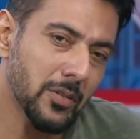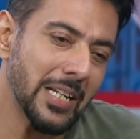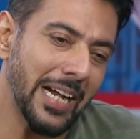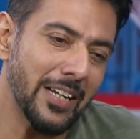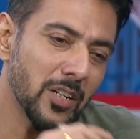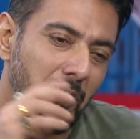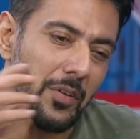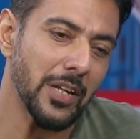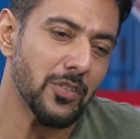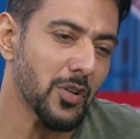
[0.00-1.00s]
So the idea of
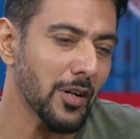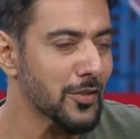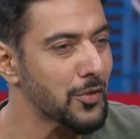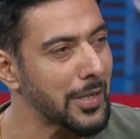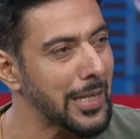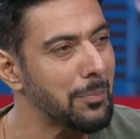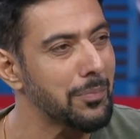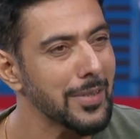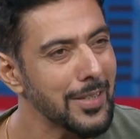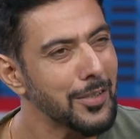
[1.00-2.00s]
the restaurant is to keep
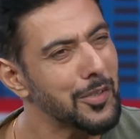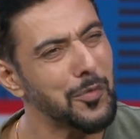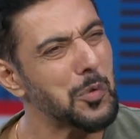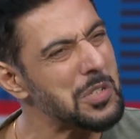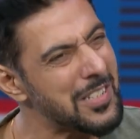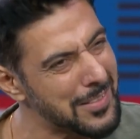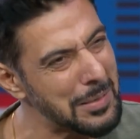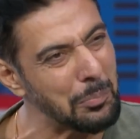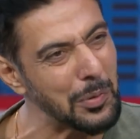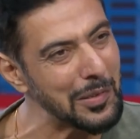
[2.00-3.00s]
the food
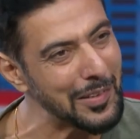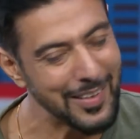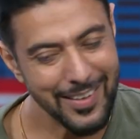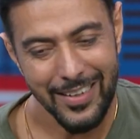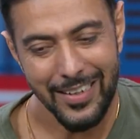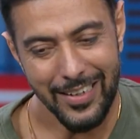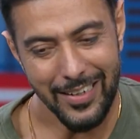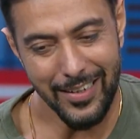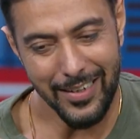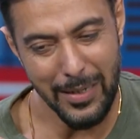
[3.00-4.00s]
simple,
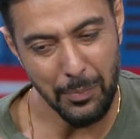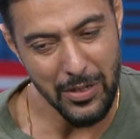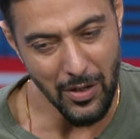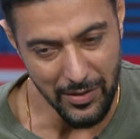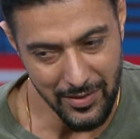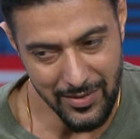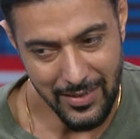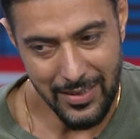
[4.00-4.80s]
keep it honest,